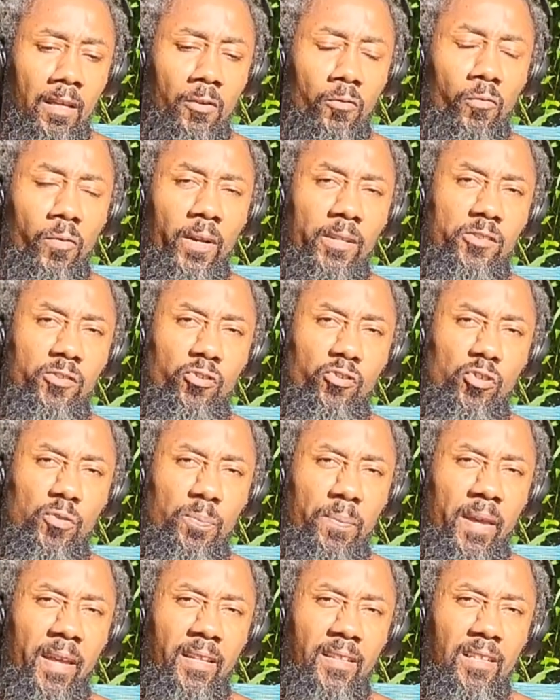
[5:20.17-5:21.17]
in
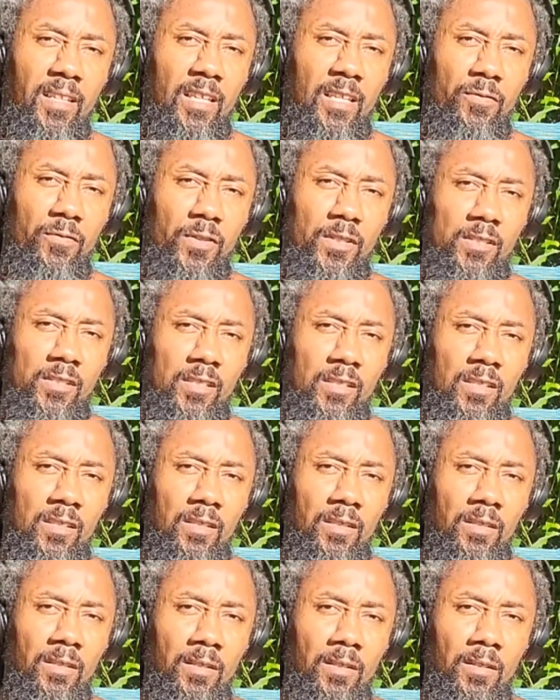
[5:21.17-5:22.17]
retrospect, even
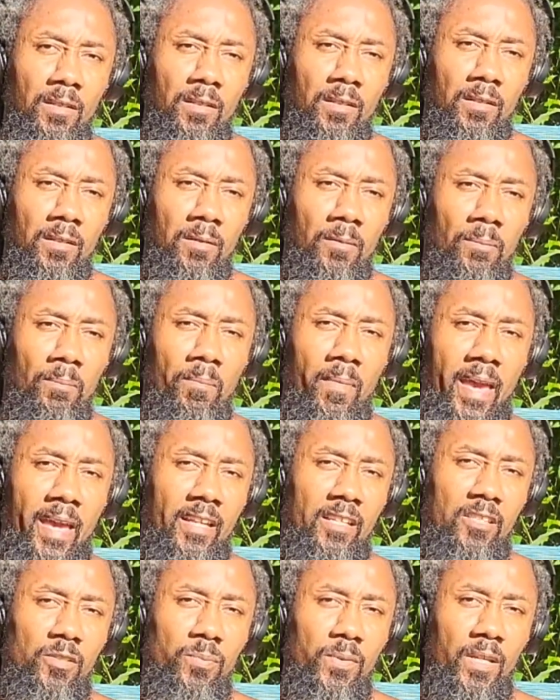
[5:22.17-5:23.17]
to
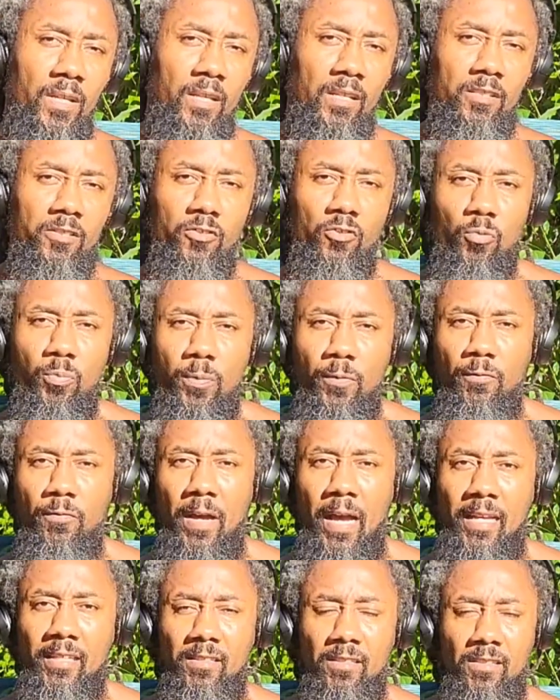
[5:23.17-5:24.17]
management and
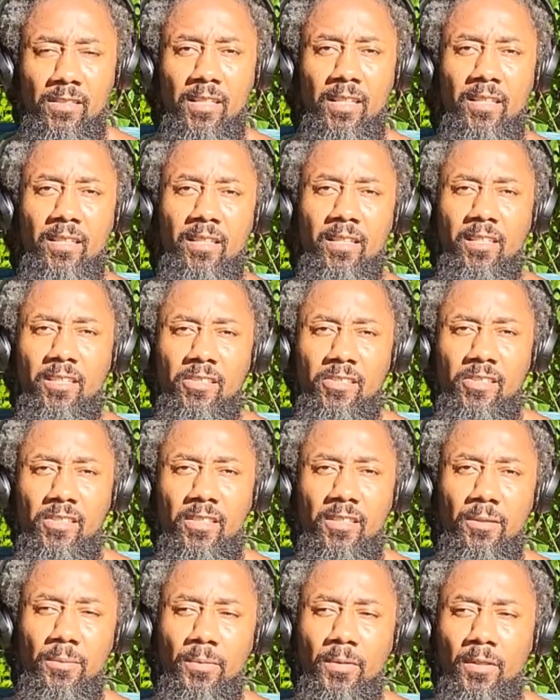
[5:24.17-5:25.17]
supervisors and
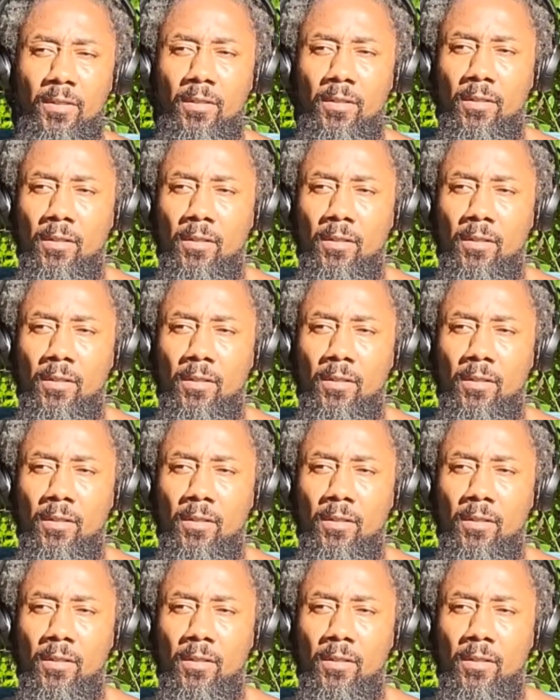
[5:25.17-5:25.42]
leadership,